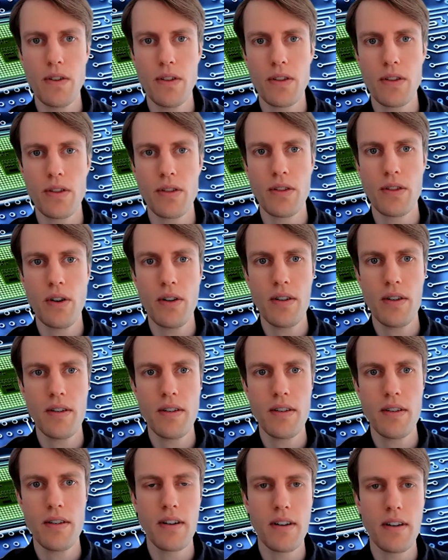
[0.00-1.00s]

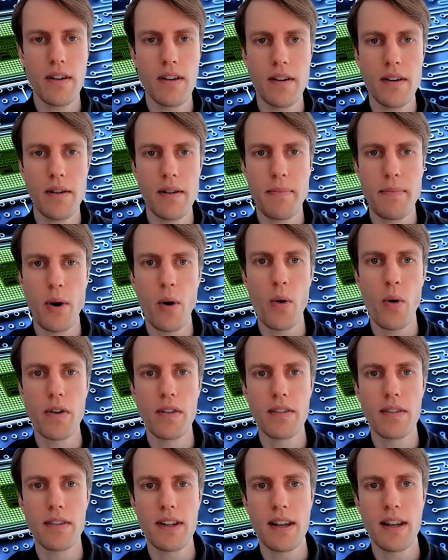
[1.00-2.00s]
third
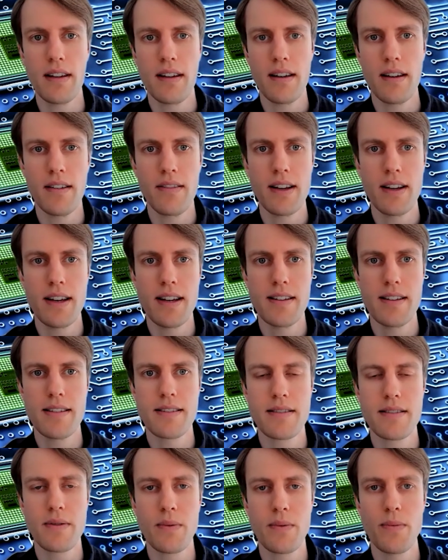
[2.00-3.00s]
point here
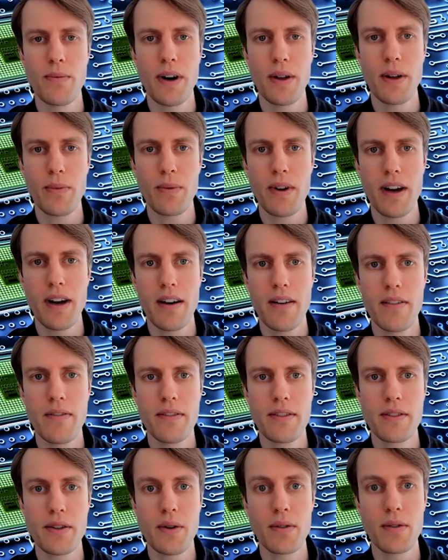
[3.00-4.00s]
is what we
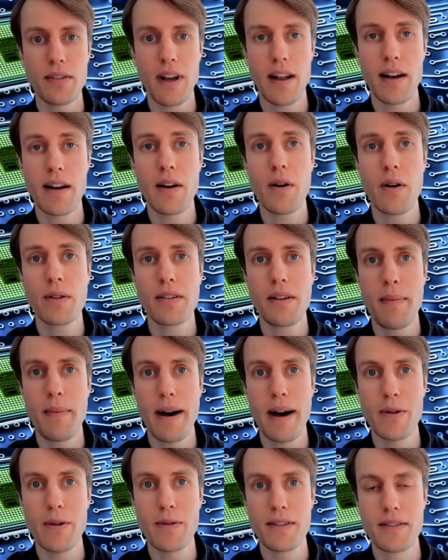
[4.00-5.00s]
have talked a lot
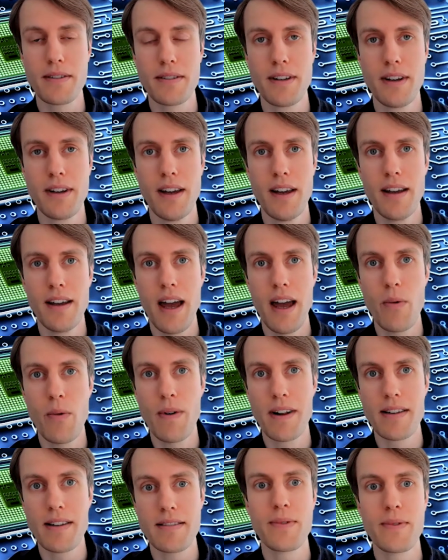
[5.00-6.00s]
about, and
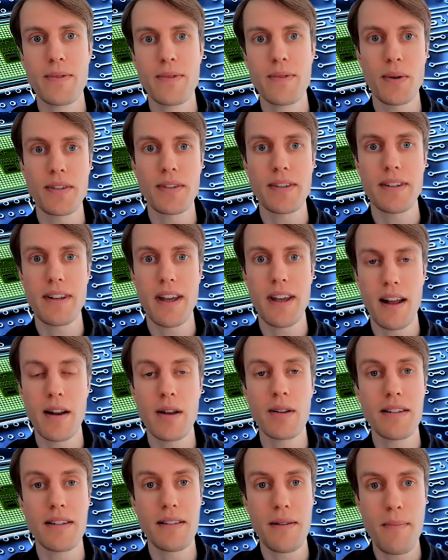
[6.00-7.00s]
what is talked a
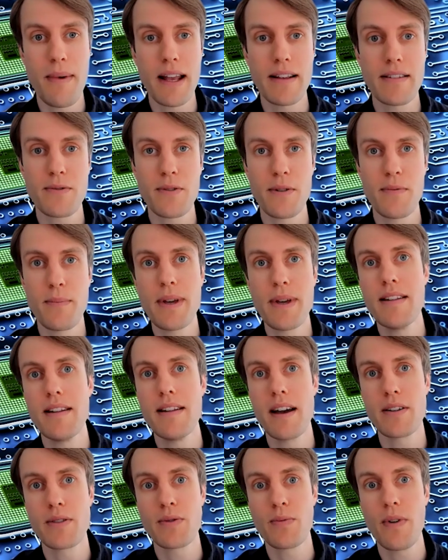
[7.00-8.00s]
lot in the mainstream
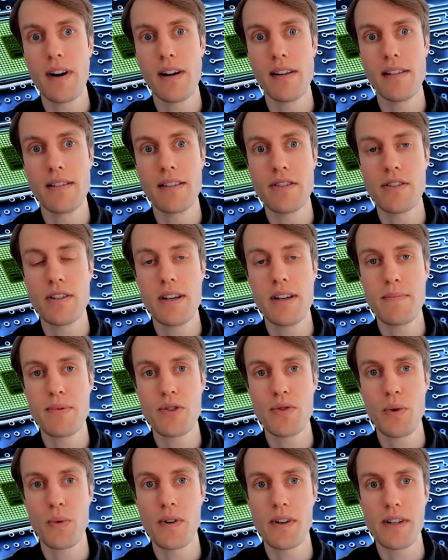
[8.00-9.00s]
media as well, the chip
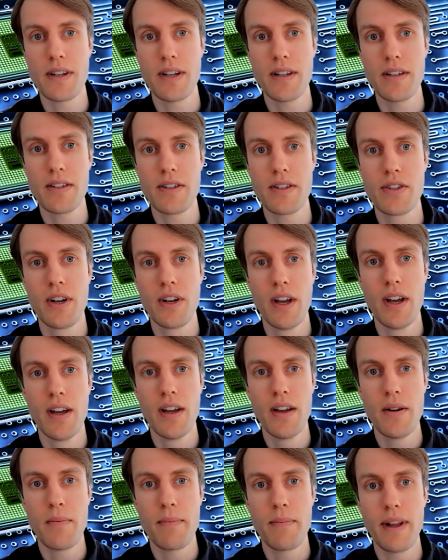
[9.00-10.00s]
shortage.
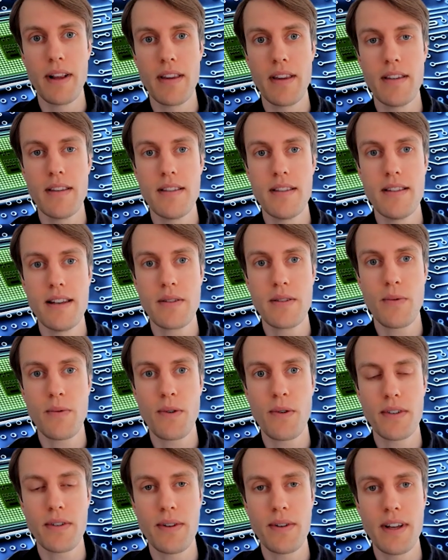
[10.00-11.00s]
But this
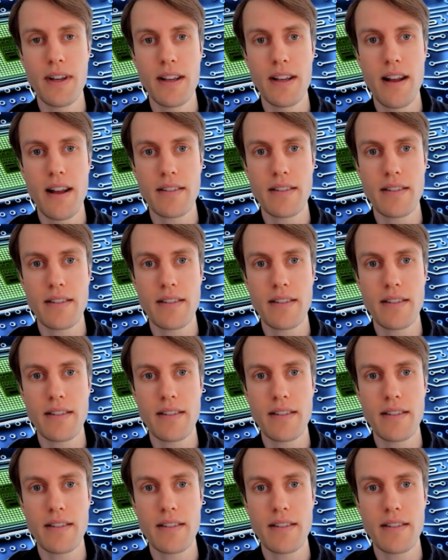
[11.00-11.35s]
quarter, it